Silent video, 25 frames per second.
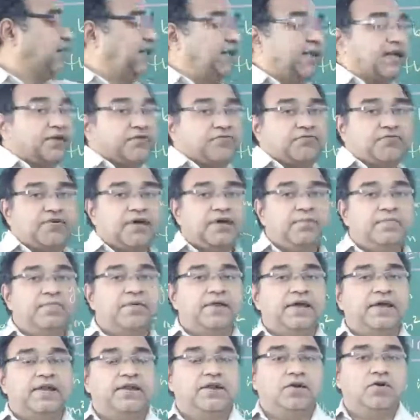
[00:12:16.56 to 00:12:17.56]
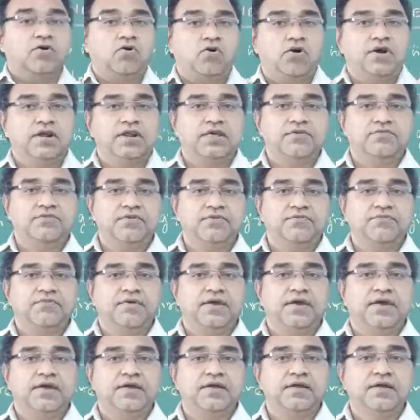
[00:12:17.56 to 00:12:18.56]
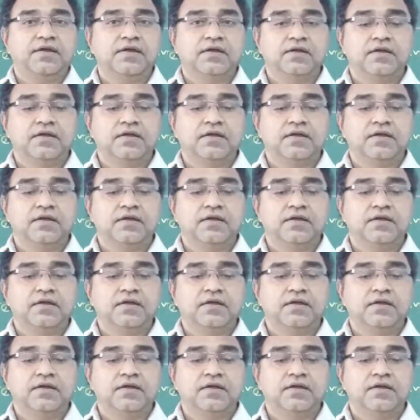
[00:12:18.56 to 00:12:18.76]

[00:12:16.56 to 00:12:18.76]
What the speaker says: in XY plane, coil is this way.